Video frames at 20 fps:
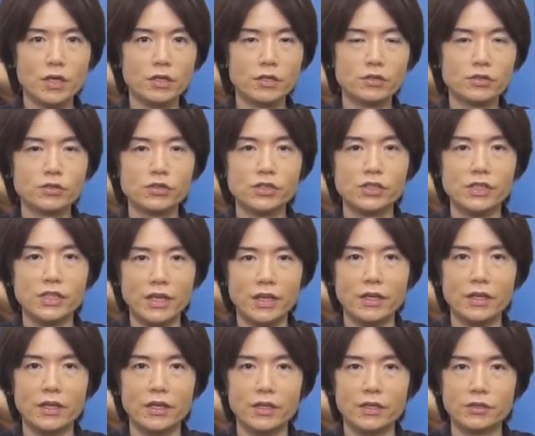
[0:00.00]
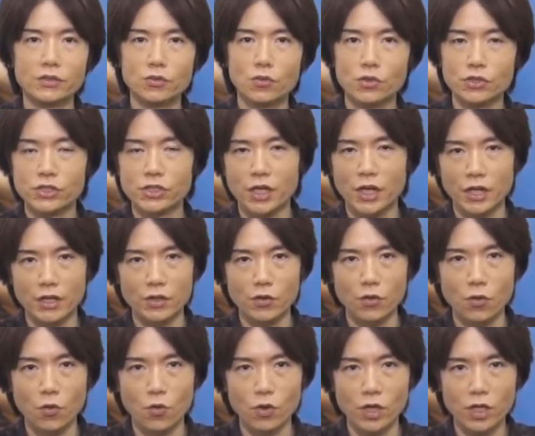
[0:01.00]
We've made some improvements to battle
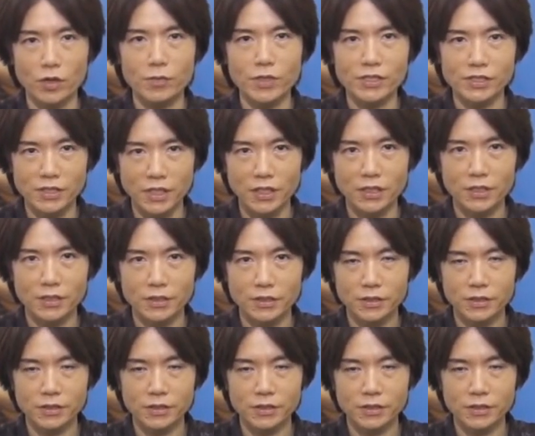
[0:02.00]
arenas. Oh?